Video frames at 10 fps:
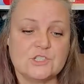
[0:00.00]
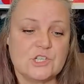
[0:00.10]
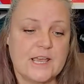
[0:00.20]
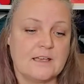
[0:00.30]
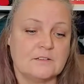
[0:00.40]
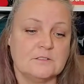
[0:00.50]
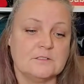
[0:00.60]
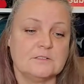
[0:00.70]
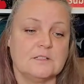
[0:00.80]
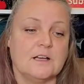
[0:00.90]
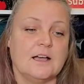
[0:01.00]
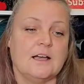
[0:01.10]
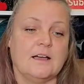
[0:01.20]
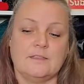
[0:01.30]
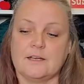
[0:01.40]
channel
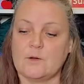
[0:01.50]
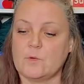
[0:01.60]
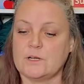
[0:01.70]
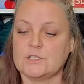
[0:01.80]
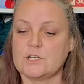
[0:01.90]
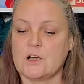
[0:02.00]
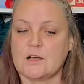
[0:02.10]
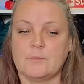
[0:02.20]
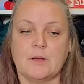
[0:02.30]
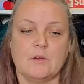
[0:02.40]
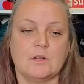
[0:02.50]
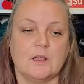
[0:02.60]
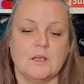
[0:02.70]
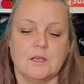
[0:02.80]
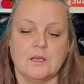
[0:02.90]
that I want to talk about,
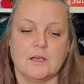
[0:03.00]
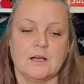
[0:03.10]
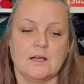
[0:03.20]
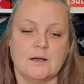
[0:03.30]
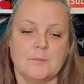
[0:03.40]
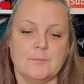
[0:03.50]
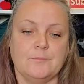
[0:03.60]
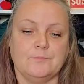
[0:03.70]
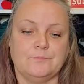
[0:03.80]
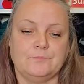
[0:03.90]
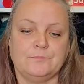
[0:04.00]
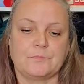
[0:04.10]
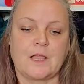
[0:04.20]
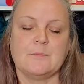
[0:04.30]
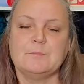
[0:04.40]

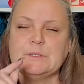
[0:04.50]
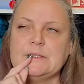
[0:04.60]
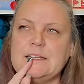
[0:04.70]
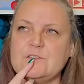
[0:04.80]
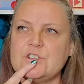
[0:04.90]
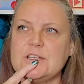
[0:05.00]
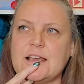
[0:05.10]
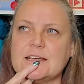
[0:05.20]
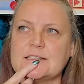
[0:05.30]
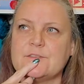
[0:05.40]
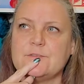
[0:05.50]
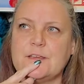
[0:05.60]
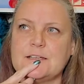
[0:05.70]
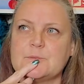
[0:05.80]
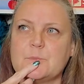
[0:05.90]
I believe she has a
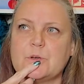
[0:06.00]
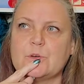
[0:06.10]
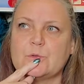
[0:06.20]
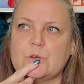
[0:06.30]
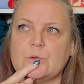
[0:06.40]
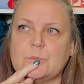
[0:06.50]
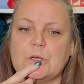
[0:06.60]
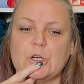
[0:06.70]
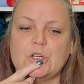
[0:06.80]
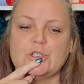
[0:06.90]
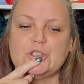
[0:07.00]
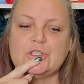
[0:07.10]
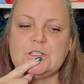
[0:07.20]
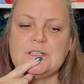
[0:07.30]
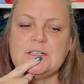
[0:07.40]
Facebook group.
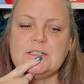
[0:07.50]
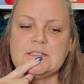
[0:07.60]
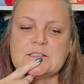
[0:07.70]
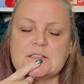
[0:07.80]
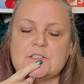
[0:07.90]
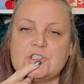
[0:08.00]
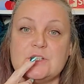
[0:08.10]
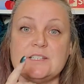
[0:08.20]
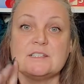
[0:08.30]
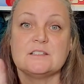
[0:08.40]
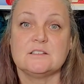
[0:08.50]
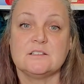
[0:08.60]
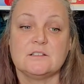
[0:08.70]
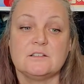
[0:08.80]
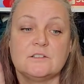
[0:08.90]
She's
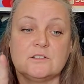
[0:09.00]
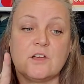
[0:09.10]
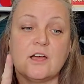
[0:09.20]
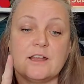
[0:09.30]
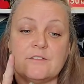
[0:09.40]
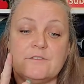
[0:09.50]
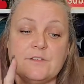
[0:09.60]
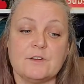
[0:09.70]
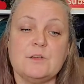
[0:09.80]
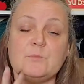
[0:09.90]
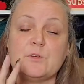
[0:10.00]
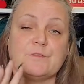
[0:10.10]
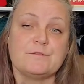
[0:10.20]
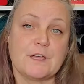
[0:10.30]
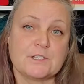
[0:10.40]
got a very
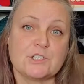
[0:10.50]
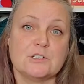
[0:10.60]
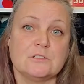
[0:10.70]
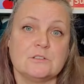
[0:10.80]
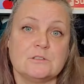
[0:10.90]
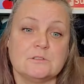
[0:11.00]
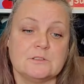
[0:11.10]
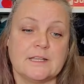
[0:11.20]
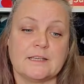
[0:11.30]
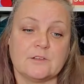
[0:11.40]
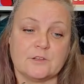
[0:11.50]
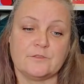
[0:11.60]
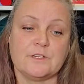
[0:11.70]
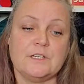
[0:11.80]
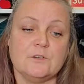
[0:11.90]
professional, like, her
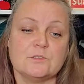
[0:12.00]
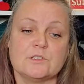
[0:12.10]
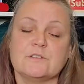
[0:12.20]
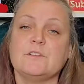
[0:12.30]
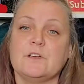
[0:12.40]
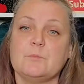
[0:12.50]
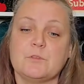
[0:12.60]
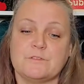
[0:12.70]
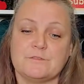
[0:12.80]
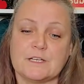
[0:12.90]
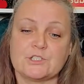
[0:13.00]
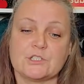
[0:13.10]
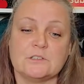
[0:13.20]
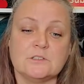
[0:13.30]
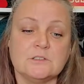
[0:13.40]
videos look very
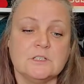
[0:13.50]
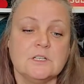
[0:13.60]
professional,